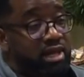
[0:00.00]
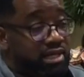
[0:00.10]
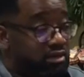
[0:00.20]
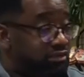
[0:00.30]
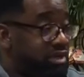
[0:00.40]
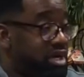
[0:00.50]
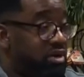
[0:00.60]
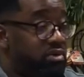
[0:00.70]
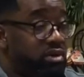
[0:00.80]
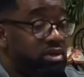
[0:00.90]
I got to figure
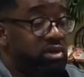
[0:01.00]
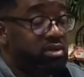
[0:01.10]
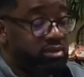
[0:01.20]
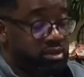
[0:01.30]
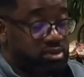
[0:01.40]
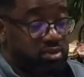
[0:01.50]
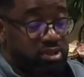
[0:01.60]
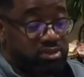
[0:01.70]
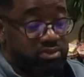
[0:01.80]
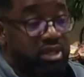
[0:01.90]
out this
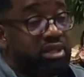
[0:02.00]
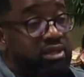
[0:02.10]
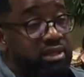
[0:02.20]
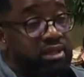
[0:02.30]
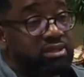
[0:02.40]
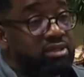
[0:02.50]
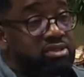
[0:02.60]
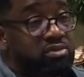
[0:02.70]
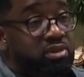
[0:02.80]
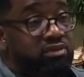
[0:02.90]
question right here that
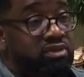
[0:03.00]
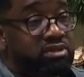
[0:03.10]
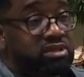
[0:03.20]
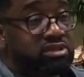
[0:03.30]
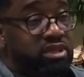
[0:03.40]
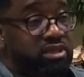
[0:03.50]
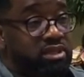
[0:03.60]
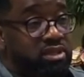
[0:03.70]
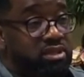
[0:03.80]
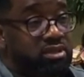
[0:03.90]
so many of us get stuck
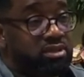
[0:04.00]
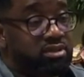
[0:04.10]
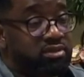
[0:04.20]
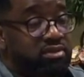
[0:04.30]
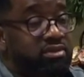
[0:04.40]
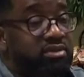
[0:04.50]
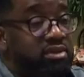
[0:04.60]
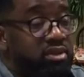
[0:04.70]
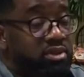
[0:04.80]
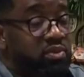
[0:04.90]
in.
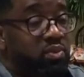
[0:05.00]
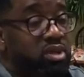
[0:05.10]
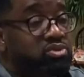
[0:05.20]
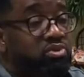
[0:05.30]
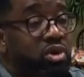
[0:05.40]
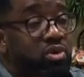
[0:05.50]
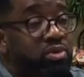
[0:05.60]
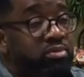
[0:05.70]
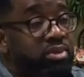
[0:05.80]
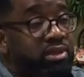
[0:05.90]
What's wrong
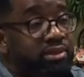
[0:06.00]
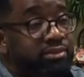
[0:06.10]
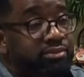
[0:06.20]
with me?